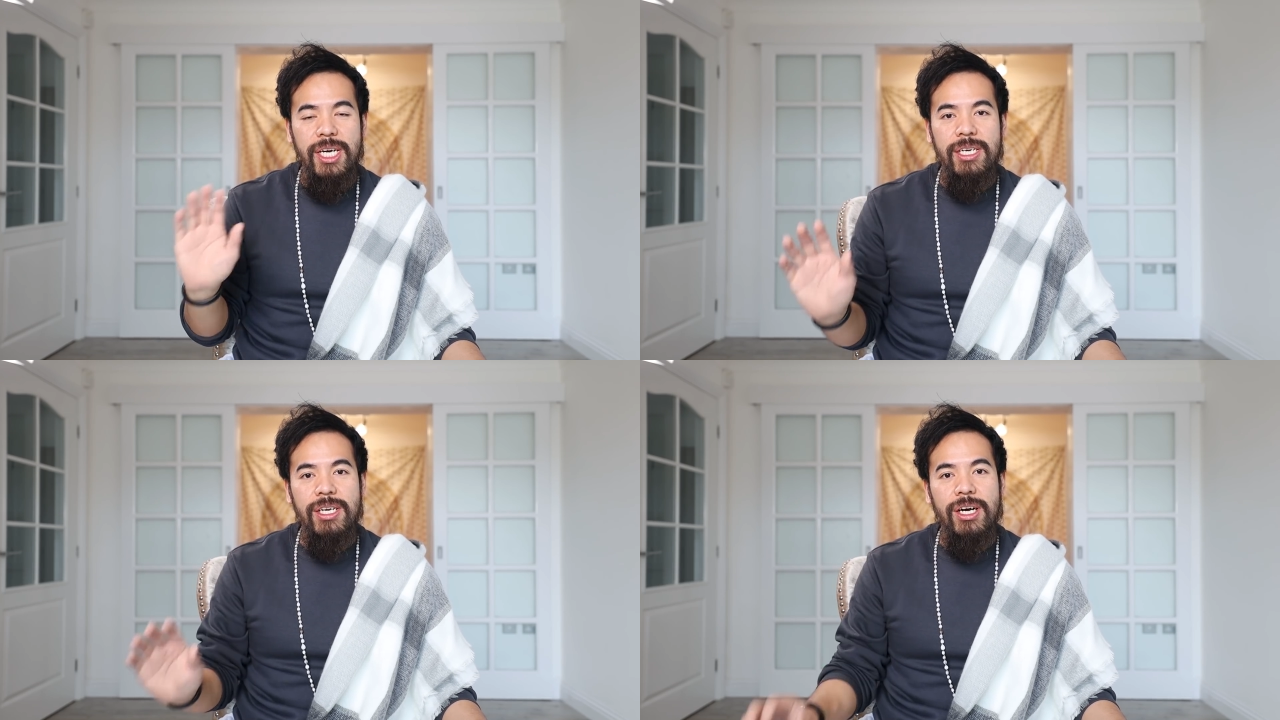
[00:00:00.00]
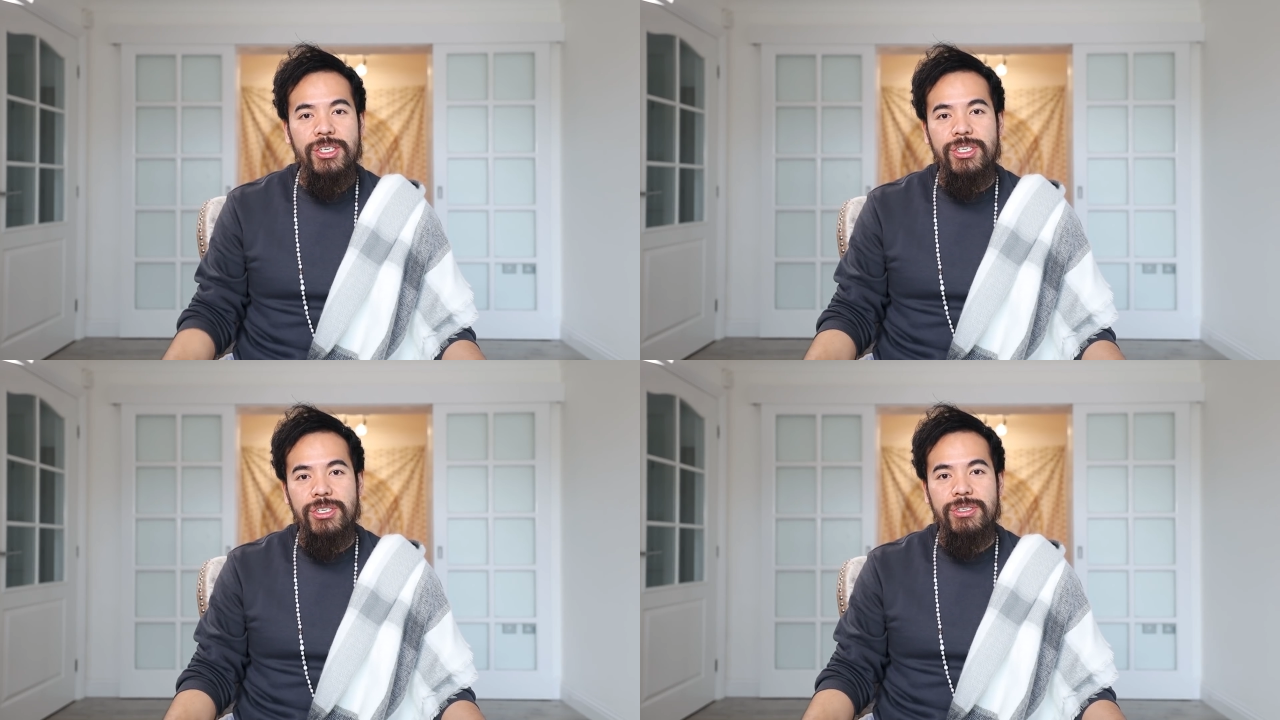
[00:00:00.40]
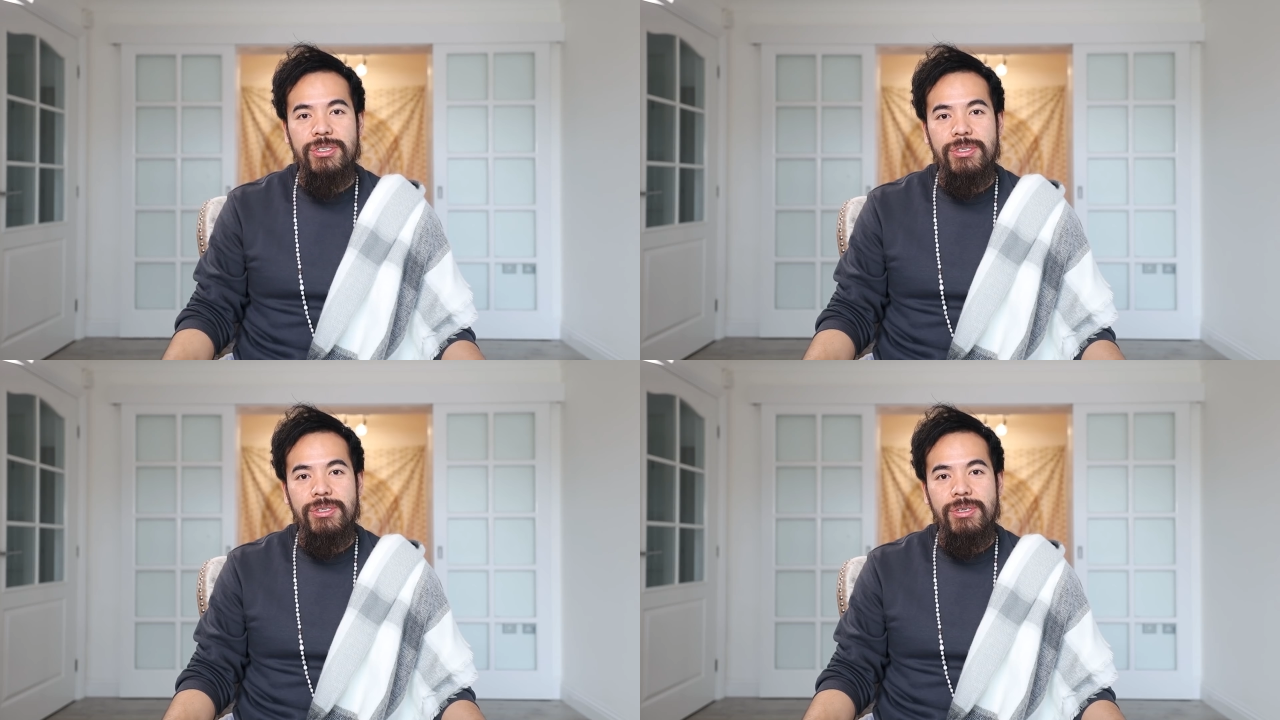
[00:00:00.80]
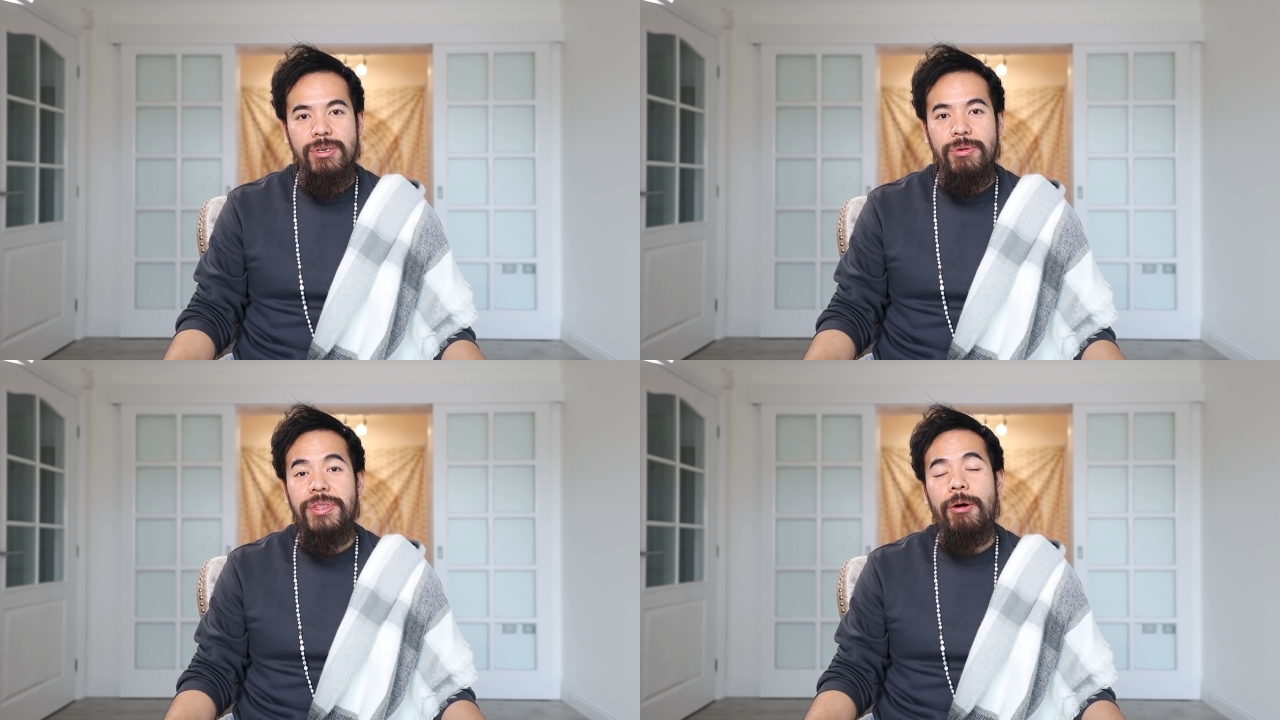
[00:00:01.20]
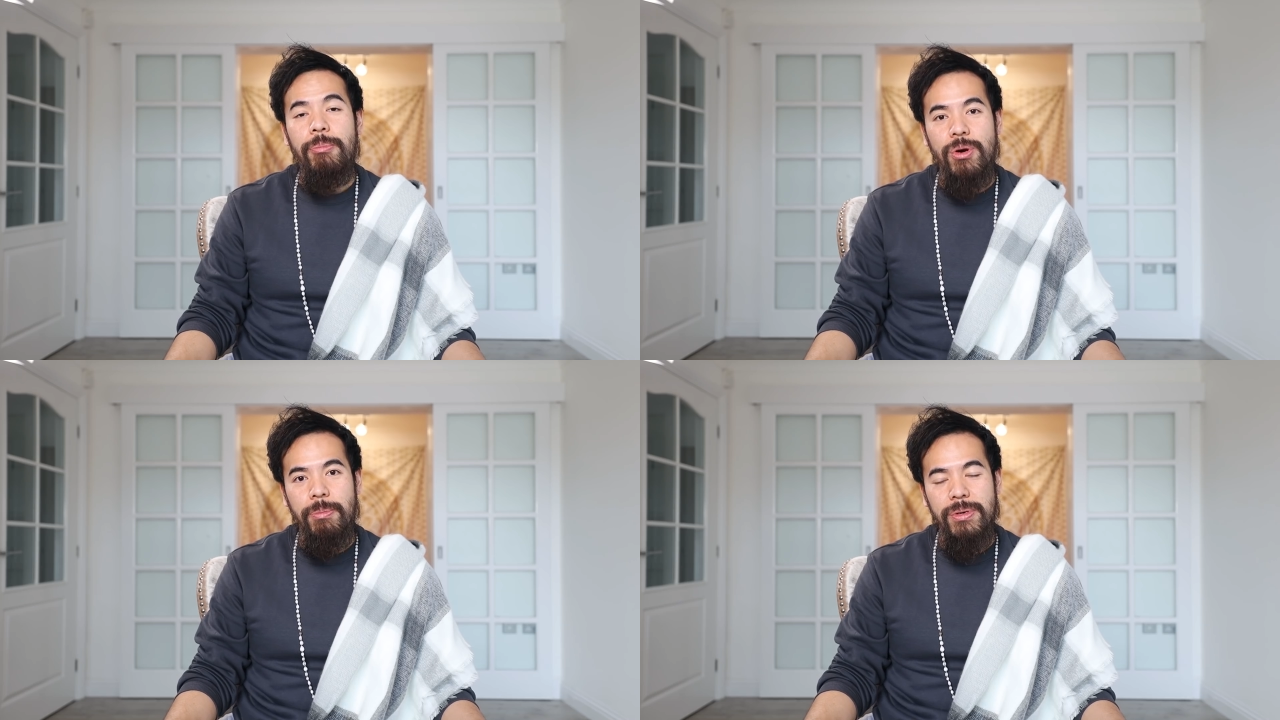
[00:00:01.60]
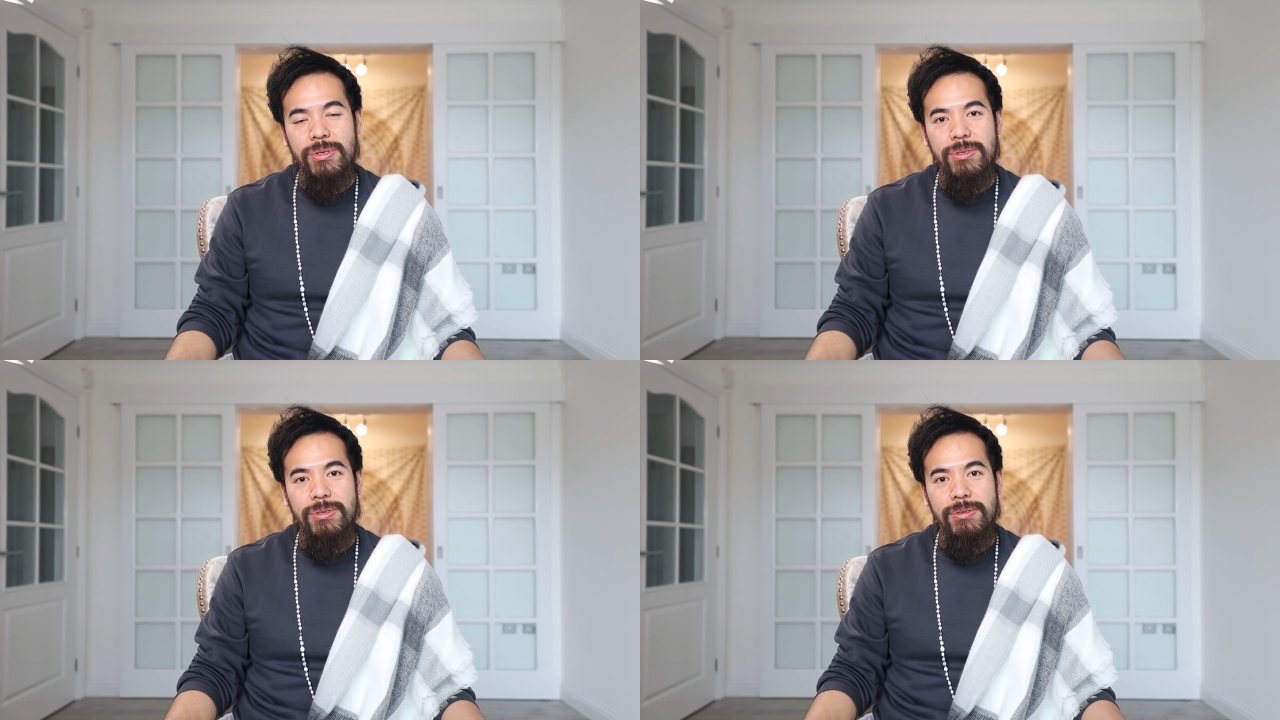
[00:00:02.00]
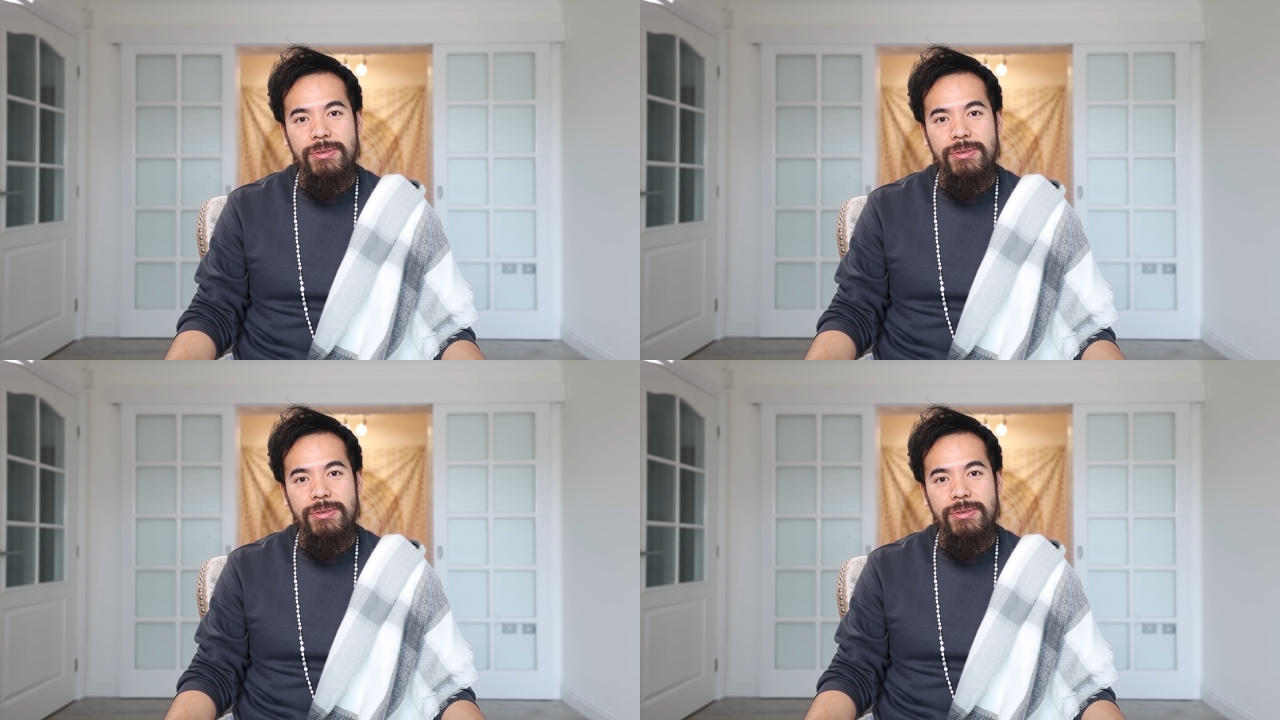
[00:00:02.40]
unconscious, without purpose.